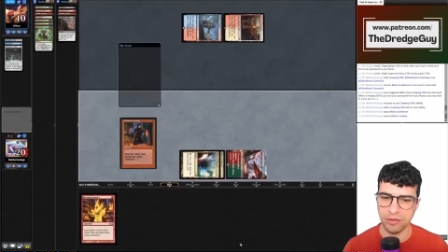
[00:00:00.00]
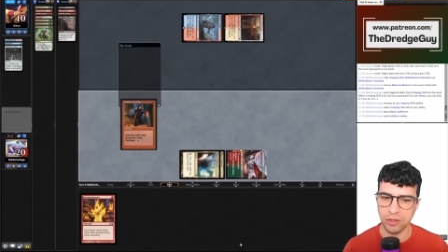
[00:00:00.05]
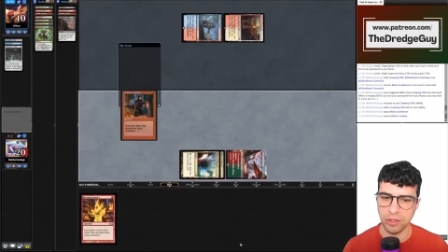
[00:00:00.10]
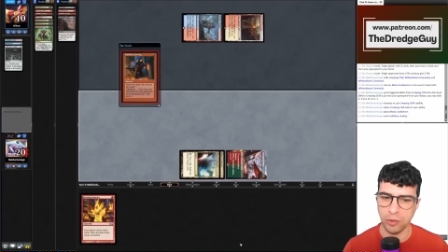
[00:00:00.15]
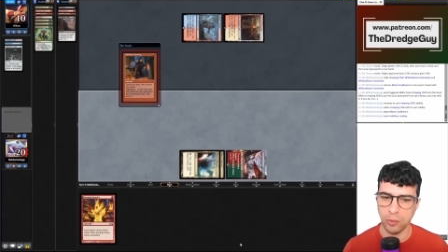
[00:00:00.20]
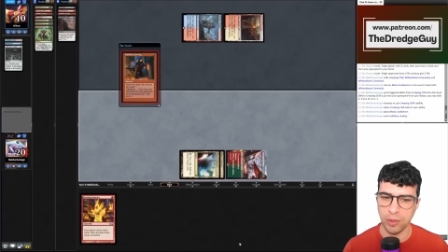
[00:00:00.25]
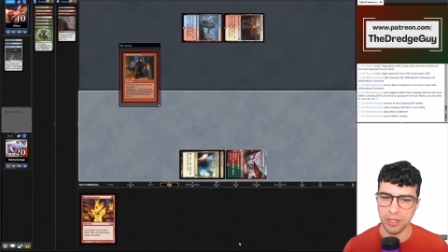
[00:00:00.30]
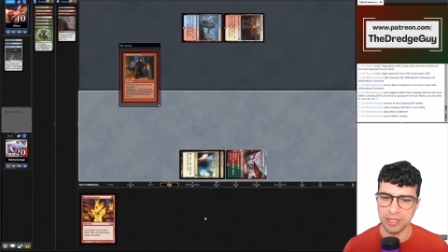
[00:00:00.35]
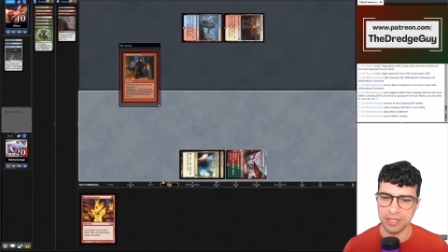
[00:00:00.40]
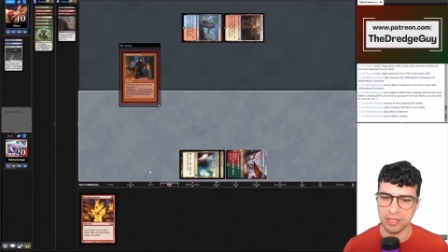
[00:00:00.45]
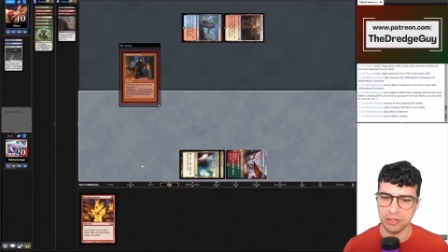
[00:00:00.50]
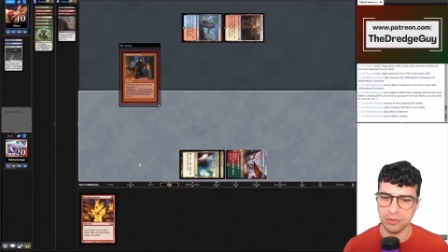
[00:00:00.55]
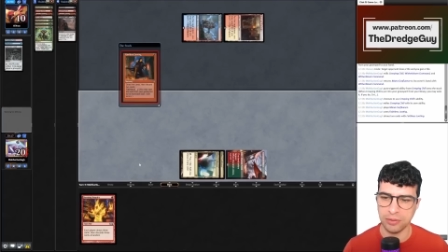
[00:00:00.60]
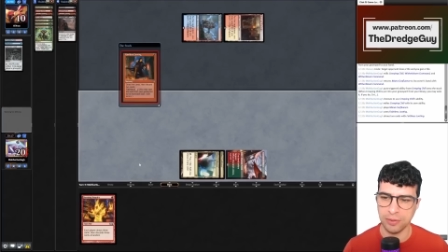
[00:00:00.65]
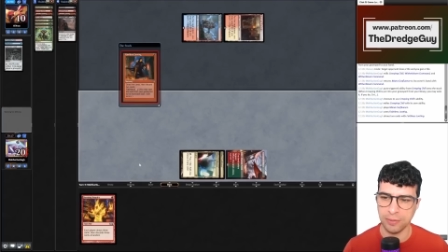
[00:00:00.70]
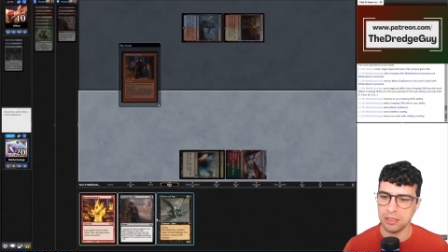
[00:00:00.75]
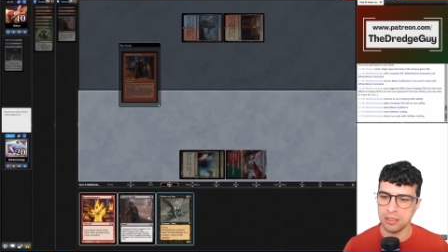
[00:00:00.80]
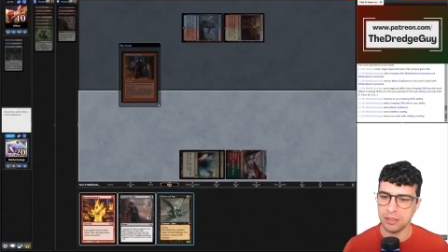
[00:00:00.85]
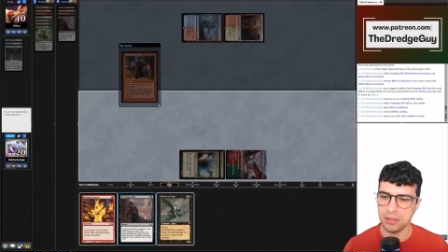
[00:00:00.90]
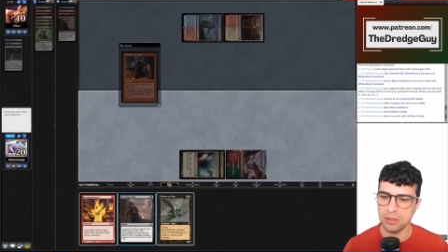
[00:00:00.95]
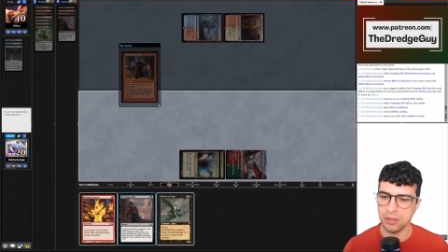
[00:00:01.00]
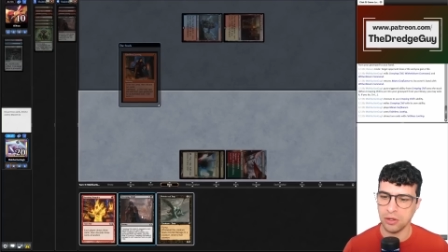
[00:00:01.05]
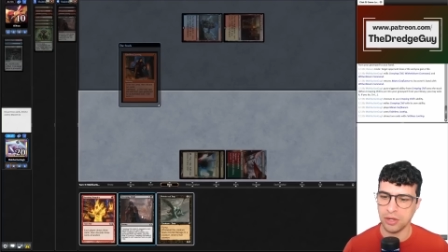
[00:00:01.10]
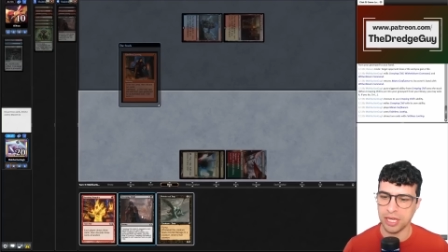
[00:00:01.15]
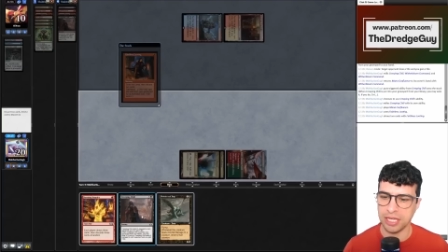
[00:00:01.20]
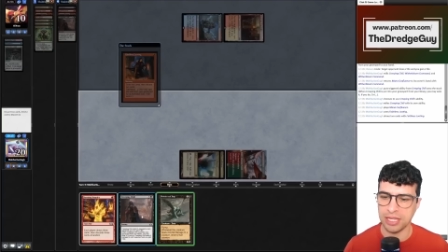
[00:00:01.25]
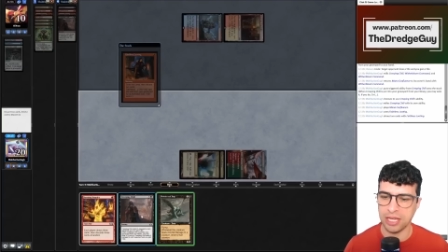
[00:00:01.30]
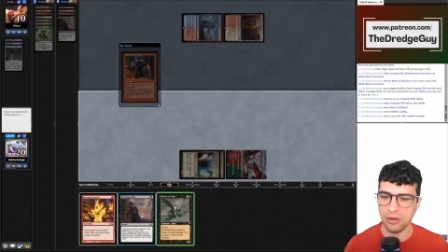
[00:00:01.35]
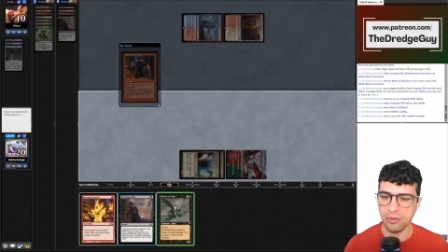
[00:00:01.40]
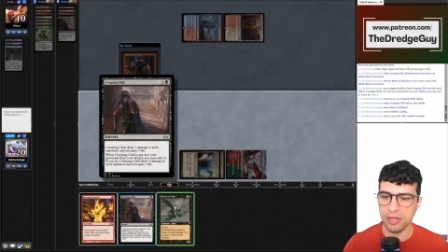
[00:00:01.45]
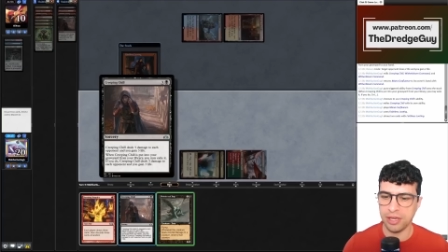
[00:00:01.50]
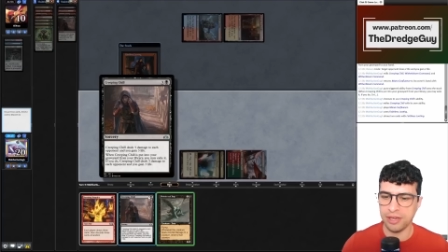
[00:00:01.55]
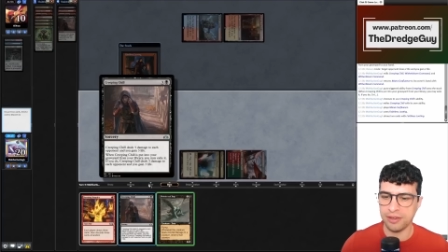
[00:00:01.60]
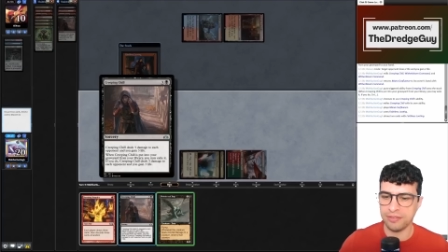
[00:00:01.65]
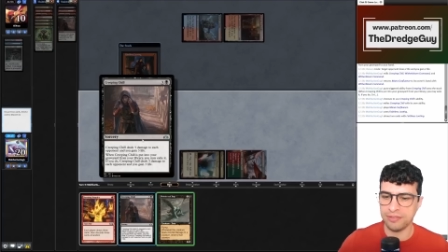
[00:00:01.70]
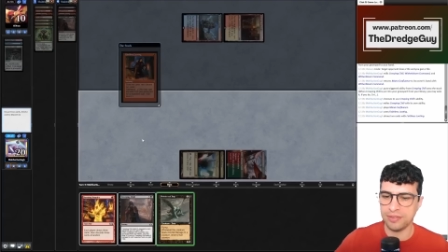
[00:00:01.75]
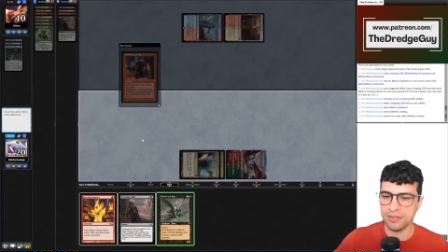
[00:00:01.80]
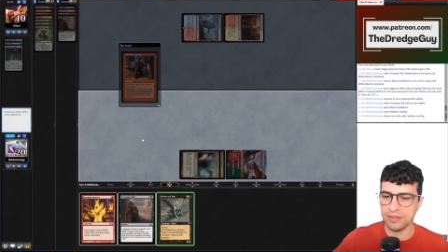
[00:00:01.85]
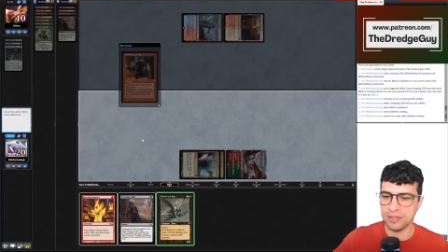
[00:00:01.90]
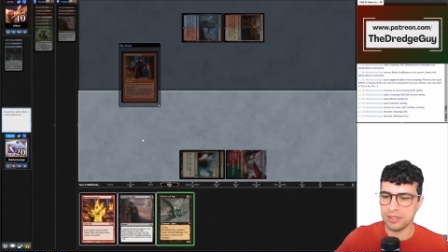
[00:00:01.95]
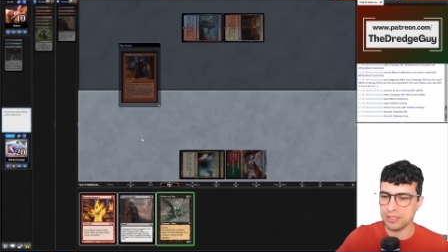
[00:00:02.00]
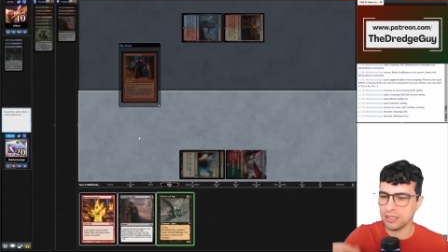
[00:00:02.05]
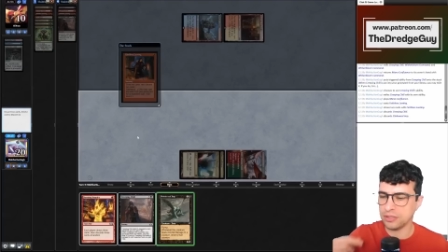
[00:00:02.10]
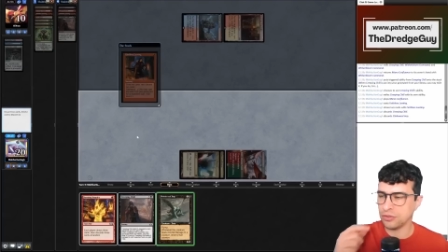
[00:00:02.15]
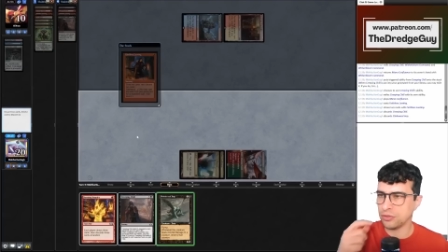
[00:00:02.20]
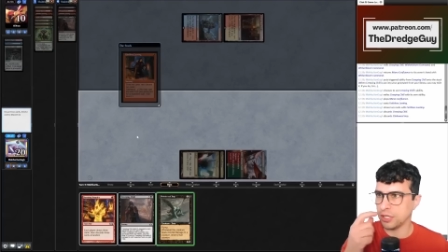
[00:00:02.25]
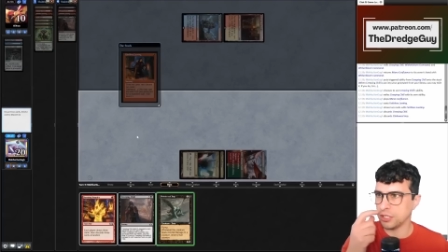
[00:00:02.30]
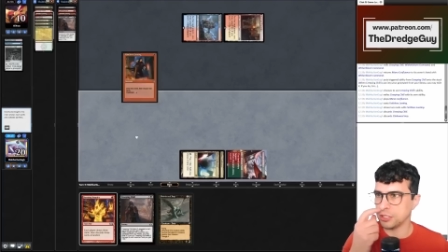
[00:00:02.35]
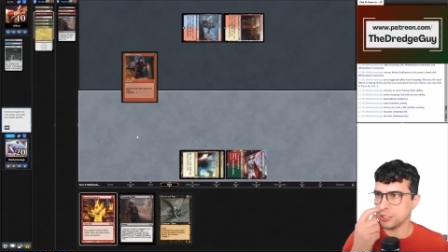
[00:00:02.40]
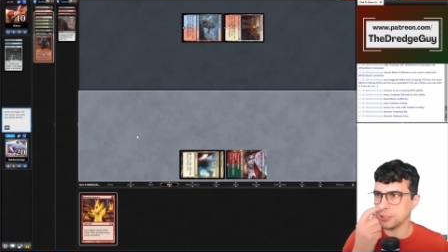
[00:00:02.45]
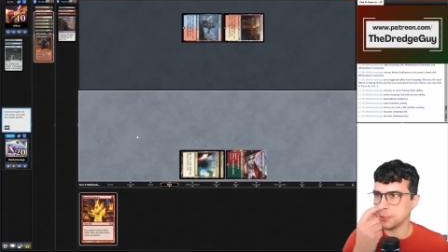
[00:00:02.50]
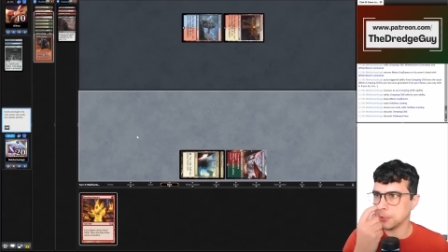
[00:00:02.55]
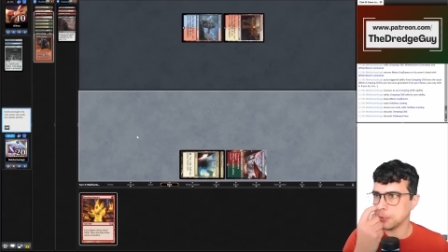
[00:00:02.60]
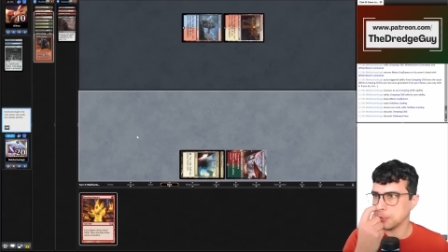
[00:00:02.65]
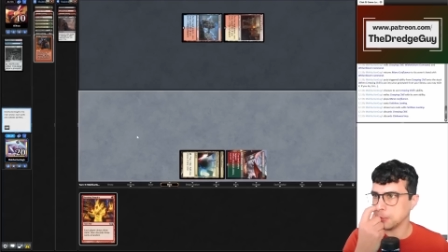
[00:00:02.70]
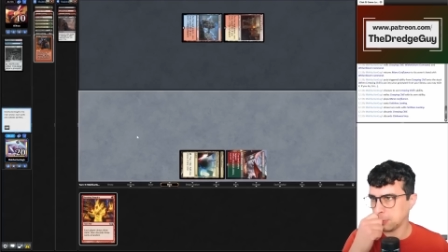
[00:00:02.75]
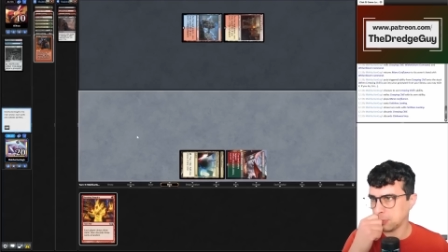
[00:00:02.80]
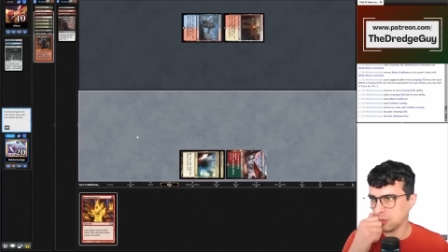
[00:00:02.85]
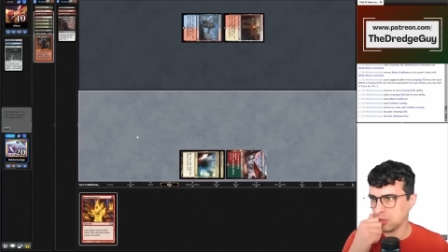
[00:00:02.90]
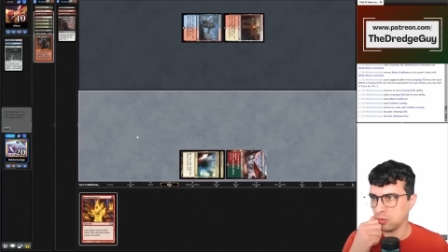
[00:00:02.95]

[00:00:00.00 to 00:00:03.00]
only 1 now. Okay, now we have dredgers.